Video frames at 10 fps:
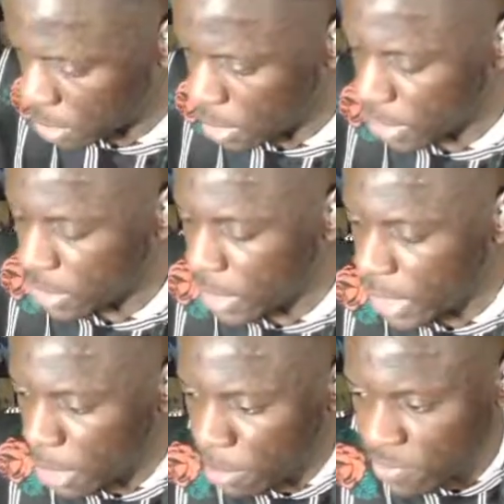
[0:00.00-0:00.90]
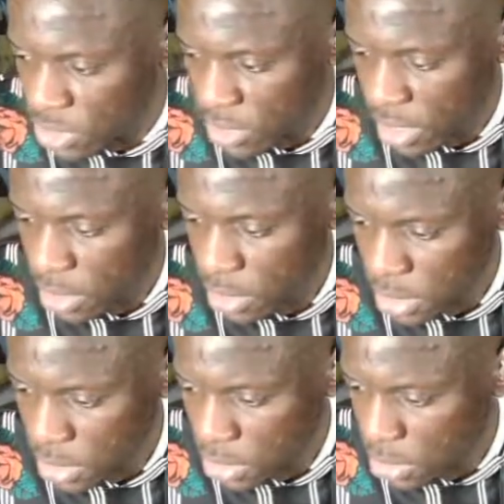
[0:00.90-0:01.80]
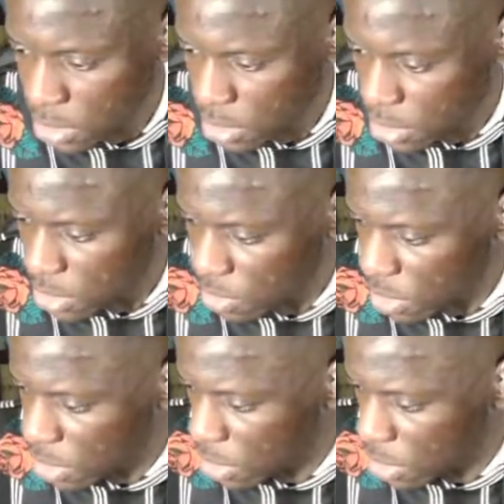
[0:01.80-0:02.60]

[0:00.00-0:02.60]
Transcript: Like the name of the dragon. He's trying to.